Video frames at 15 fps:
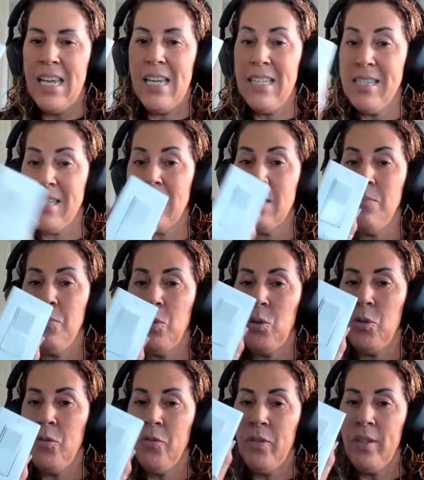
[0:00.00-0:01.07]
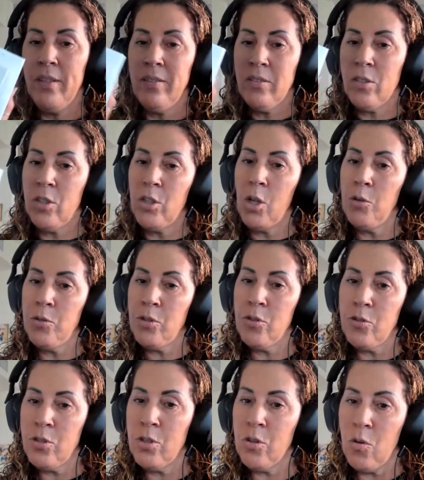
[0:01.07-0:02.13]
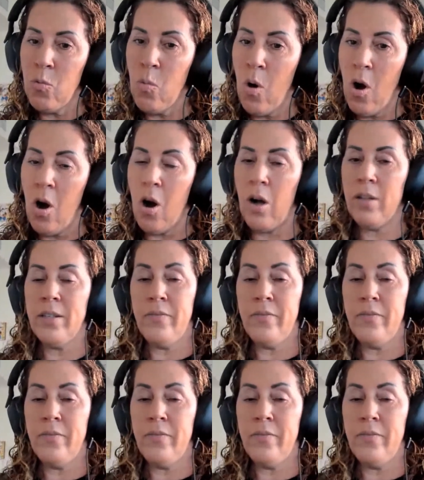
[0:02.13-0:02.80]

is to move this closer to the wall.